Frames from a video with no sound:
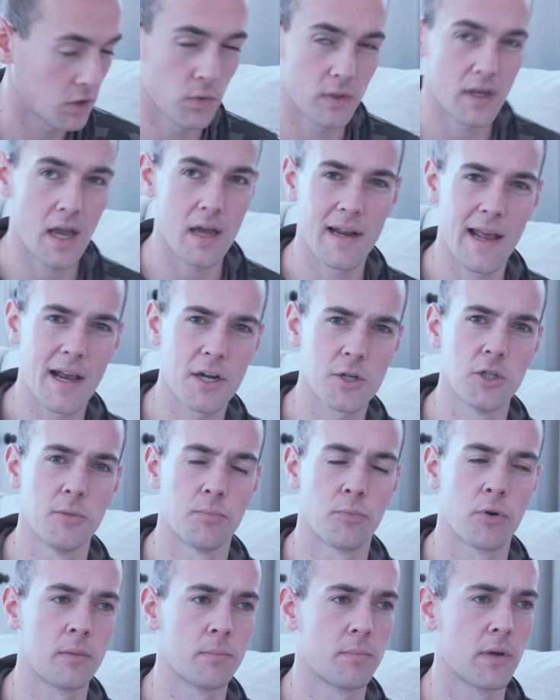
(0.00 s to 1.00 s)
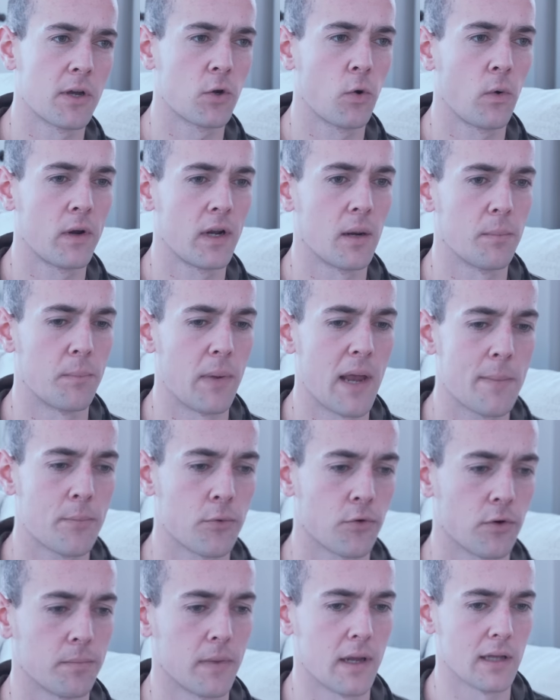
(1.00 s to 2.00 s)
You can actually print Bitcoin on
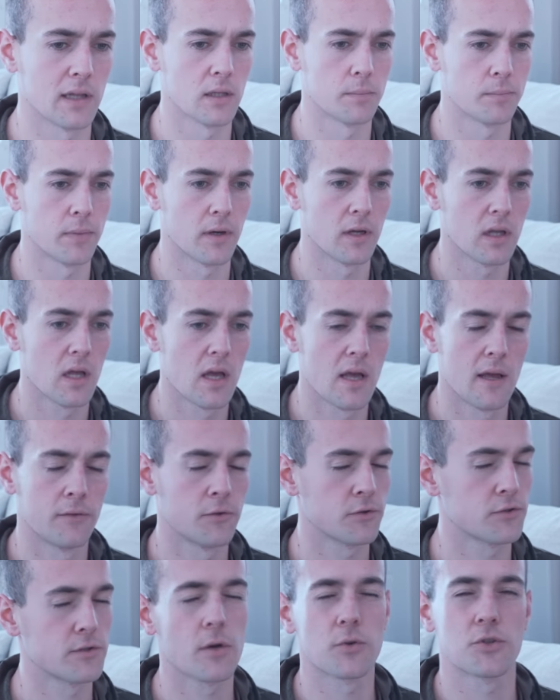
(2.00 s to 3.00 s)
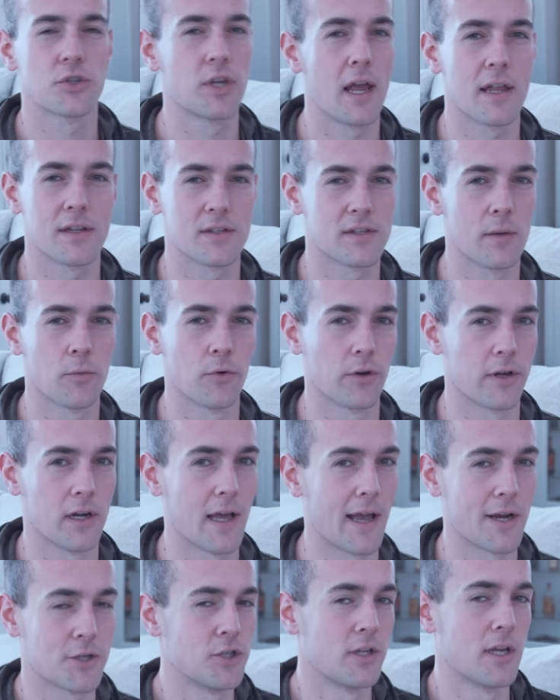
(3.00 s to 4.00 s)
paper and mail it, but there's no chance that we're
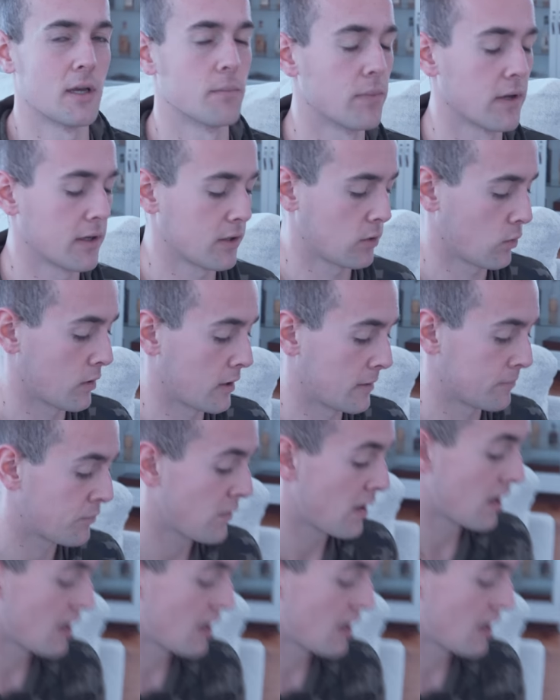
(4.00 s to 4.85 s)
gonna actually get Bitcoin.